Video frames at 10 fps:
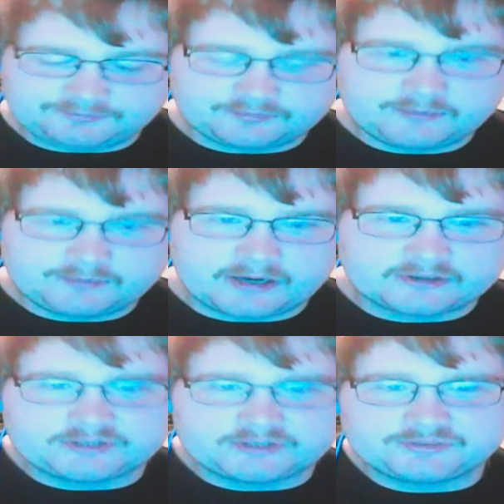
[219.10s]

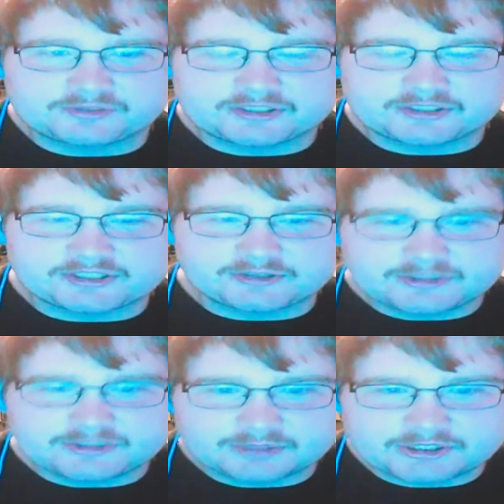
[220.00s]
characters for a series we're
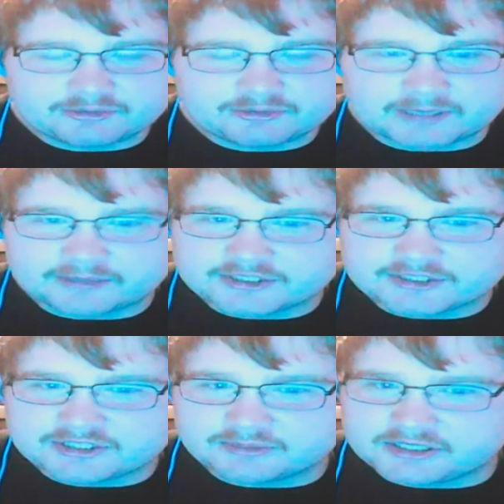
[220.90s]
gonna do, but I'll just see
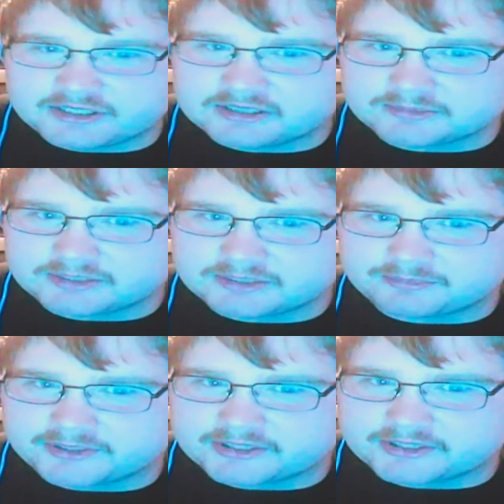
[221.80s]
what he comes up
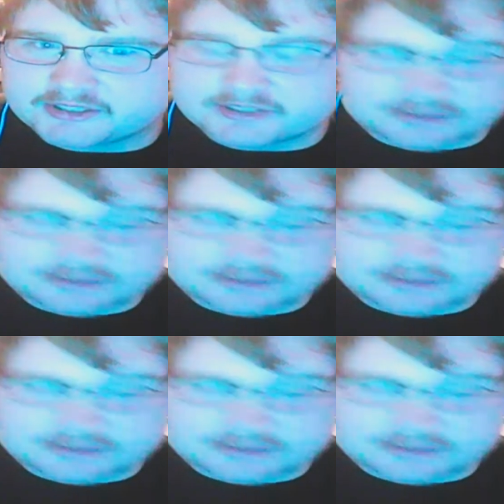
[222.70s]
with because.